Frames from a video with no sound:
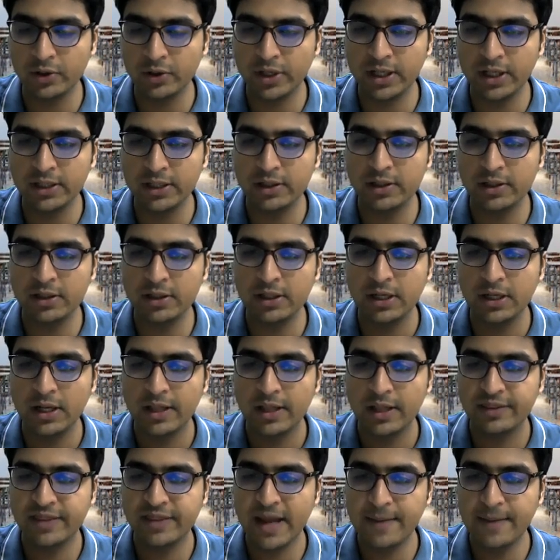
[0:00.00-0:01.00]
Okay. The
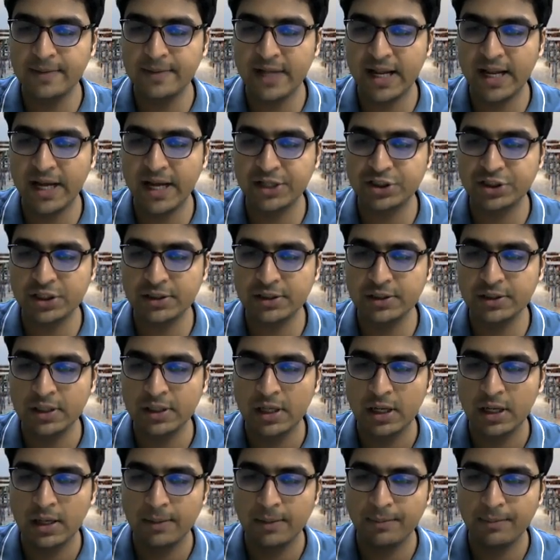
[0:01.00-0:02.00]
same direction,
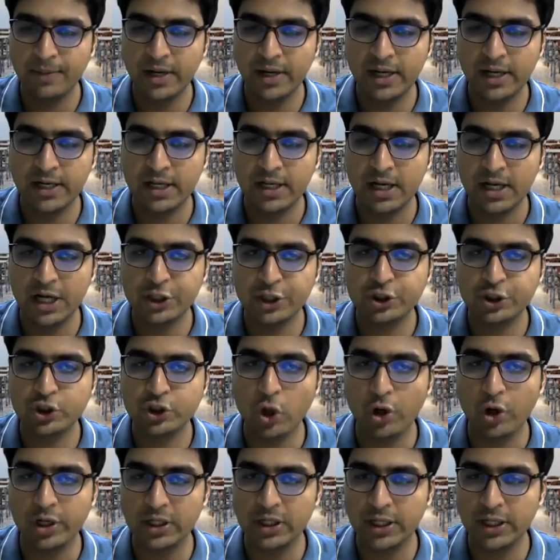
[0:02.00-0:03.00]
but a
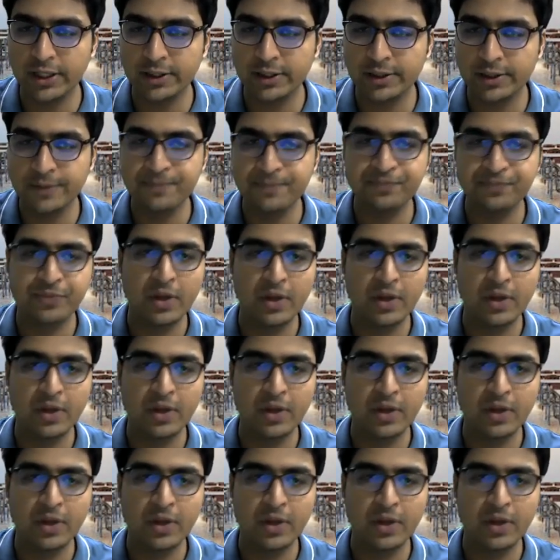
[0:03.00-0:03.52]
shorter length.